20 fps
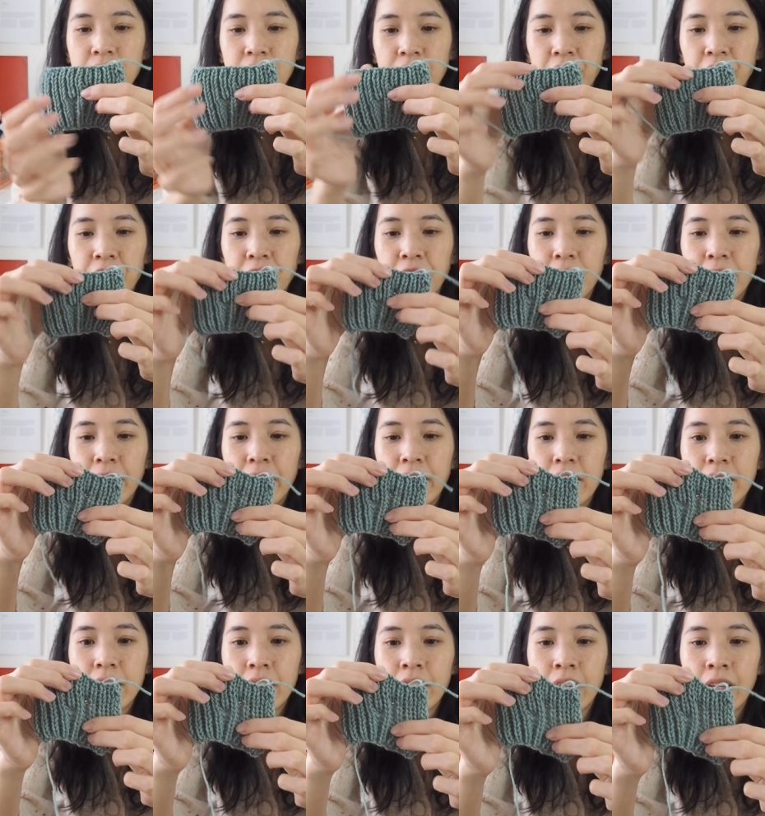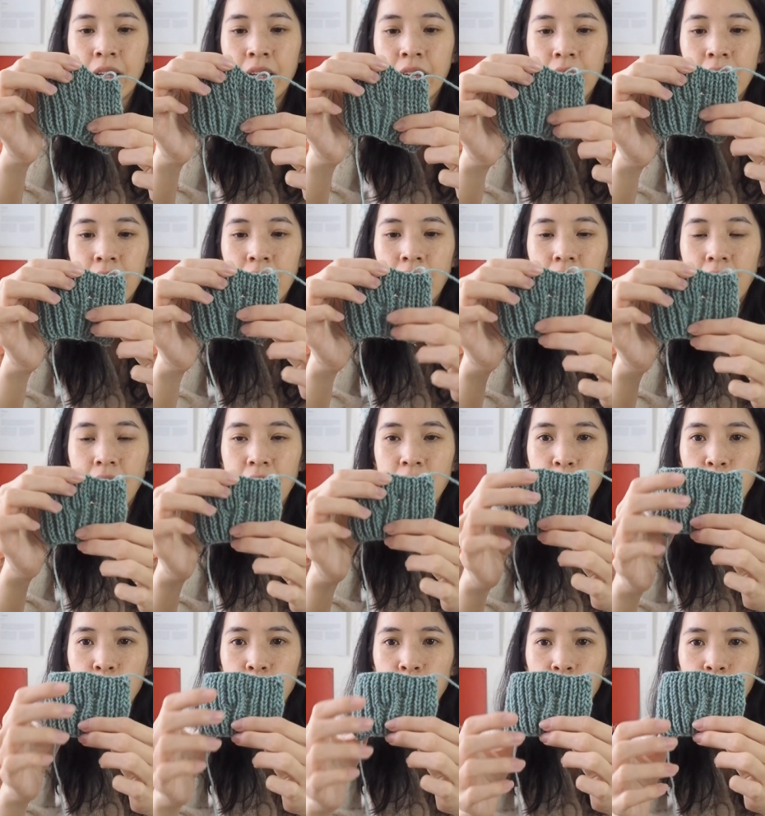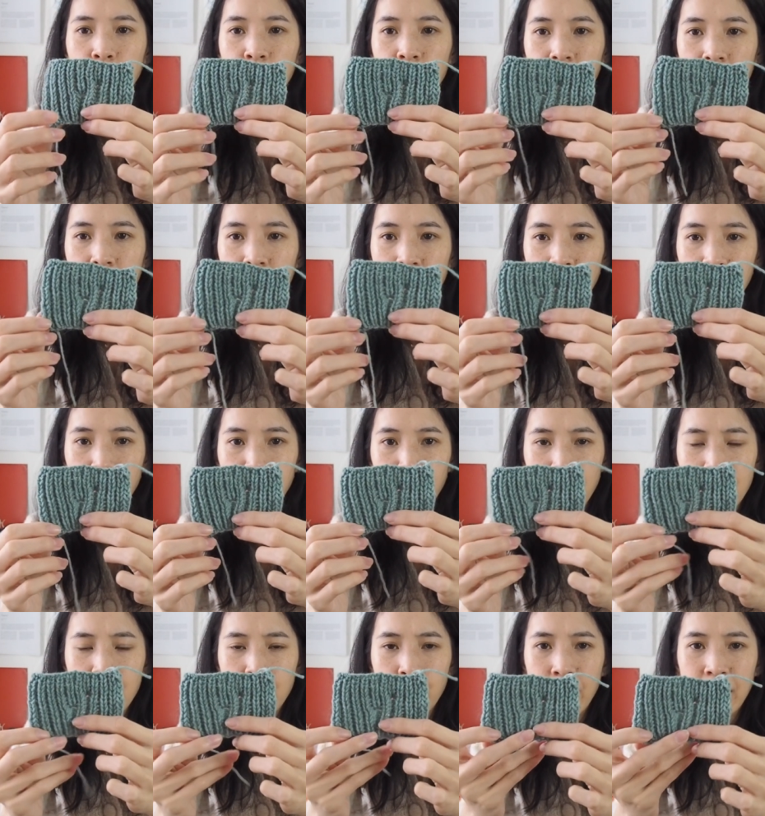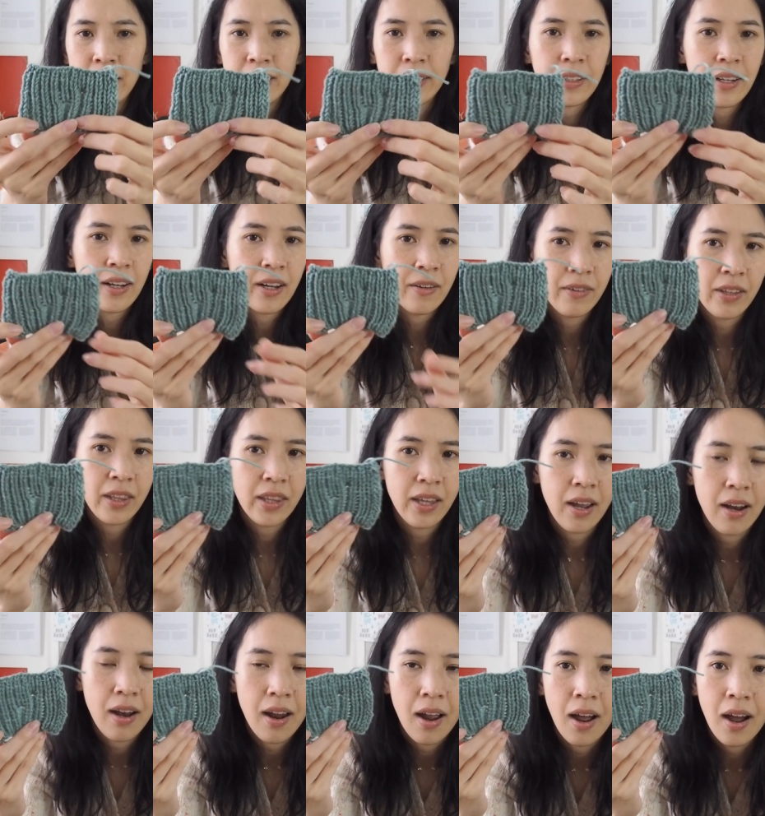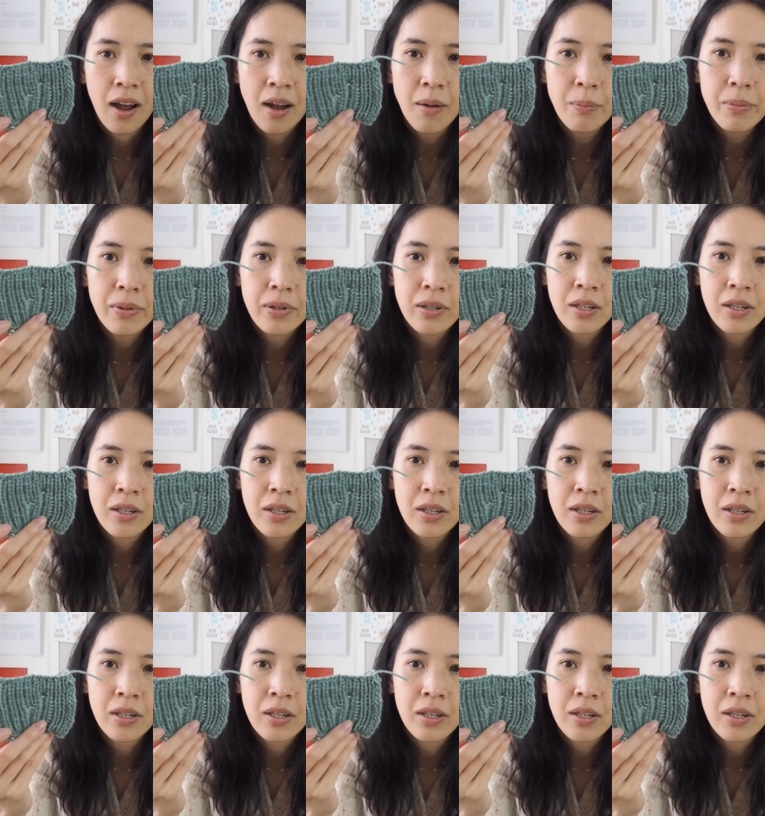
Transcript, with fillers: I don't know if that's a normal thing if there's a way to cover that up.